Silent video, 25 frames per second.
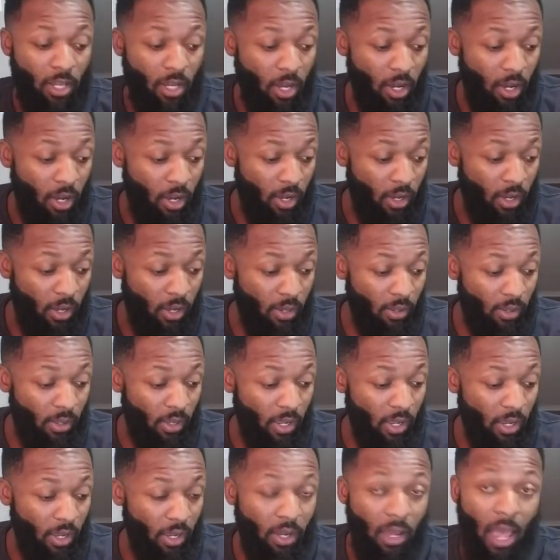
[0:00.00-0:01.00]

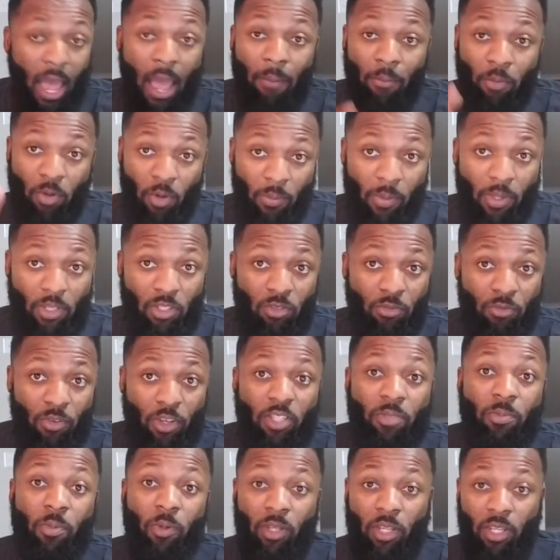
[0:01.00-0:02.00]
I'm going to mention
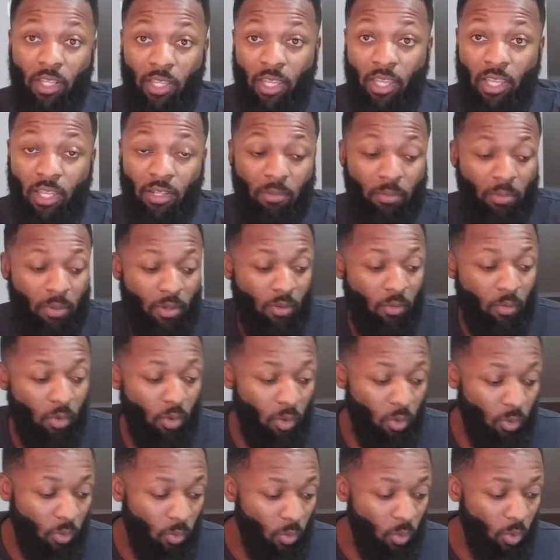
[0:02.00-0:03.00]
Facebook again, but
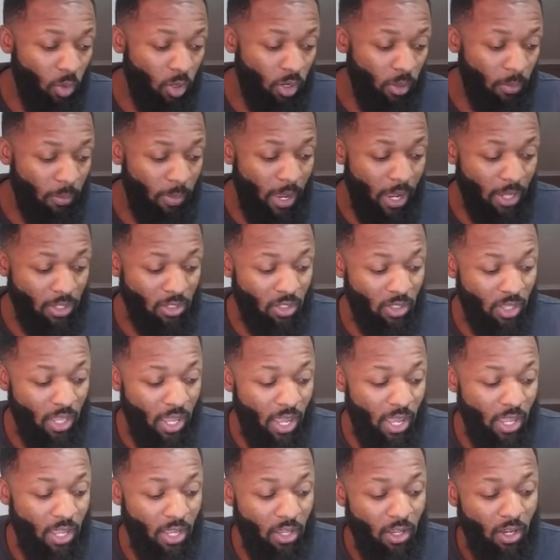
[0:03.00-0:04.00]
we'll come back to
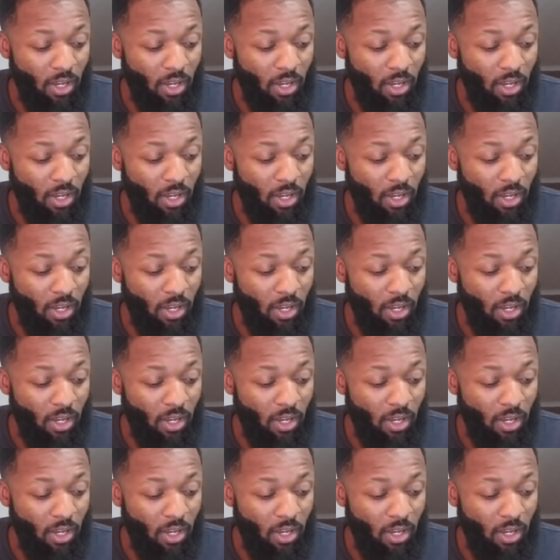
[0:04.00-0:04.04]
that.